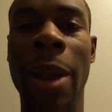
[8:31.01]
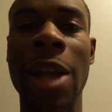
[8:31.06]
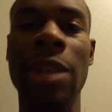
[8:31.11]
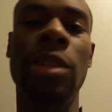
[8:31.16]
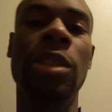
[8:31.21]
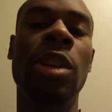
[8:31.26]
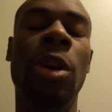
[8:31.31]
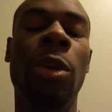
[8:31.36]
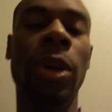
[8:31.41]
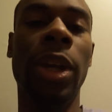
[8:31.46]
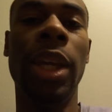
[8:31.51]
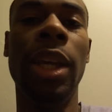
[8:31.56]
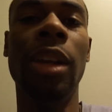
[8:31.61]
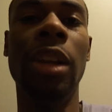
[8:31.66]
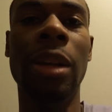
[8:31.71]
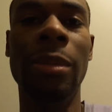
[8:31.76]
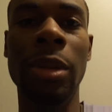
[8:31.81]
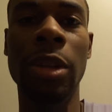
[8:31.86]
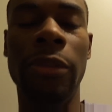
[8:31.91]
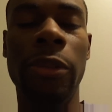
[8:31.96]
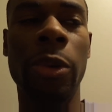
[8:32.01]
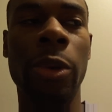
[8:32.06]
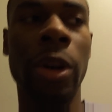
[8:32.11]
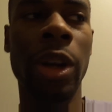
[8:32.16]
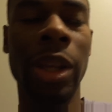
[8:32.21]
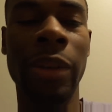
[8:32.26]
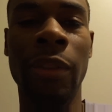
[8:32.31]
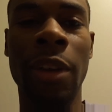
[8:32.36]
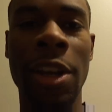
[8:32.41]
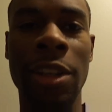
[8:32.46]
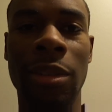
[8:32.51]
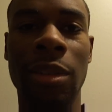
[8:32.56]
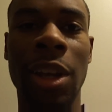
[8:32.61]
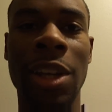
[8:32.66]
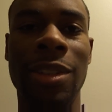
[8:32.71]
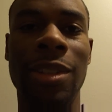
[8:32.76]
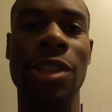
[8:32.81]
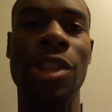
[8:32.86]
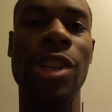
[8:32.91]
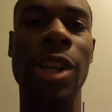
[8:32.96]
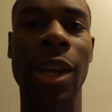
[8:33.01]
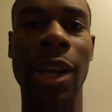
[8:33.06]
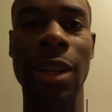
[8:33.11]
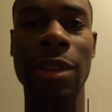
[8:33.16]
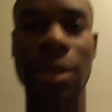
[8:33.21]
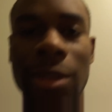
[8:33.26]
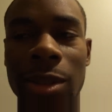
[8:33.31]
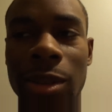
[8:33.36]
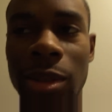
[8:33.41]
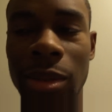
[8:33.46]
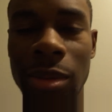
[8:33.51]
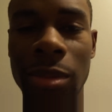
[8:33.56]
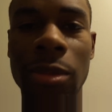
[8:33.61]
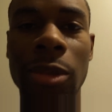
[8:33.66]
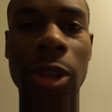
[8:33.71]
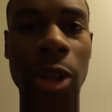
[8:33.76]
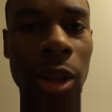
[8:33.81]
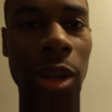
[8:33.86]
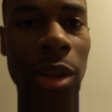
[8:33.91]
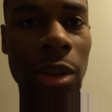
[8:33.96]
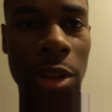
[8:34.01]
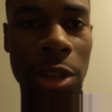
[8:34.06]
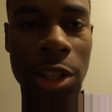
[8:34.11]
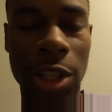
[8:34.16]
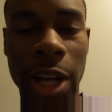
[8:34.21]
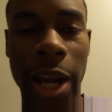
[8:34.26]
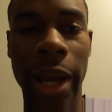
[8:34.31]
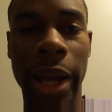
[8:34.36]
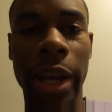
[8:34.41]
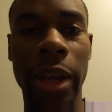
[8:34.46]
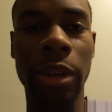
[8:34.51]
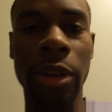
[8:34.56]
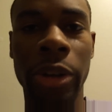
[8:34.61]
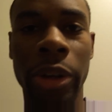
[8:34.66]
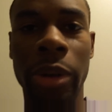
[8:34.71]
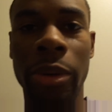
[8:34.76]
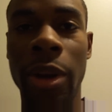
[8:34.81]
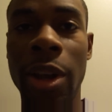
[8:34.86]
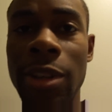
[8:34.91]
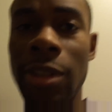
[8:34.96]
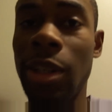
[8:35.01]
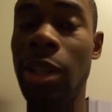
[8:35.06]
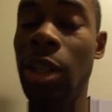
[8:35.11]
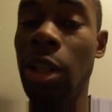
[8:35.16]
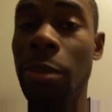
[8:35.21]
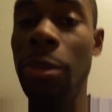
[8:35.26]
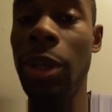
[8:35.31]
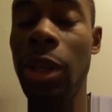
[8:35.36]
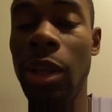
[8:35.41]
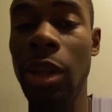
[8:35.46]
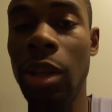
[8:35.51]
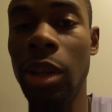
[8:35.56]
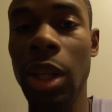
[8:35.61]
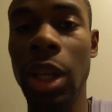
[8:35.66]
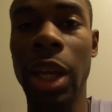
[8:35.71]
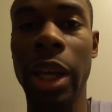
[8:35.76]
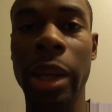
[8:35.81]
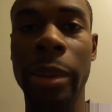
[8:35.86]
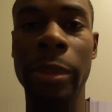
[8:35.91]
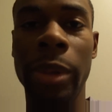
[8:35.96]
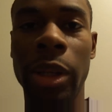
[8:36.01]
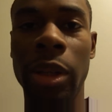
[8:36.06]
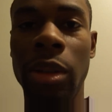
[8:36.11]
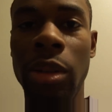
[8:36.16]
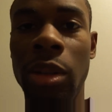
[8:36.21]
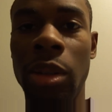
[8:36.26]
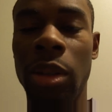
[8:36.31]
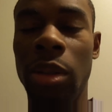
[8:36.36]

Basically, don't kill it before it even gets a chance to shine, you know, because it could be a good game, but, you